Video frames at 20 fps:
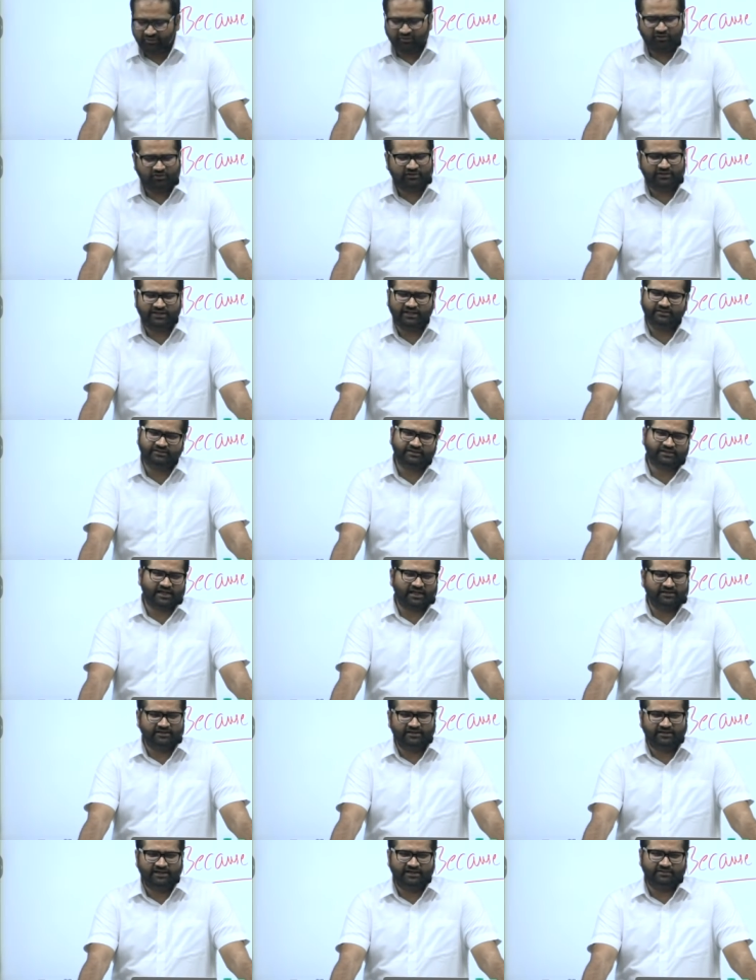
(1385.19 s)
or tenth
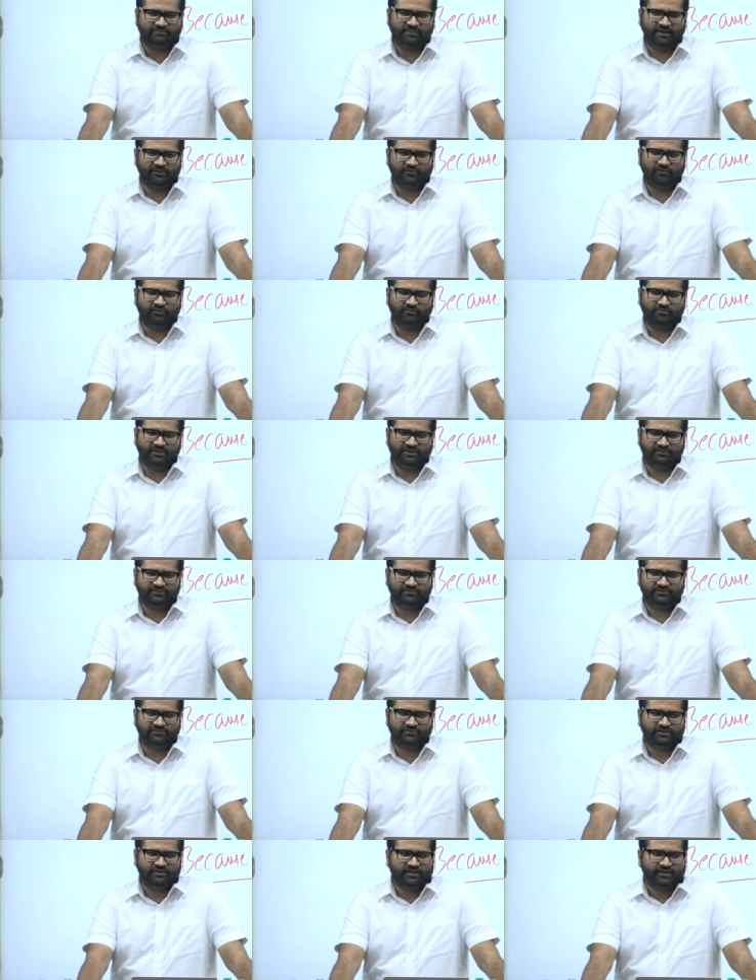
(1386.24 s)
candidate by all
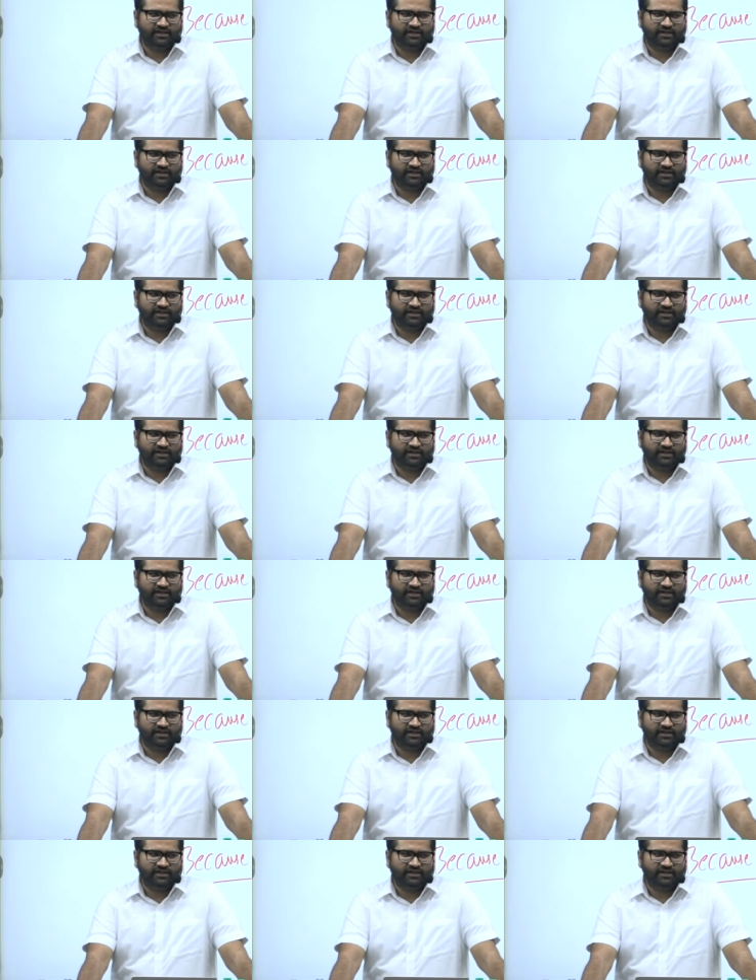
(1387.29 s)
means,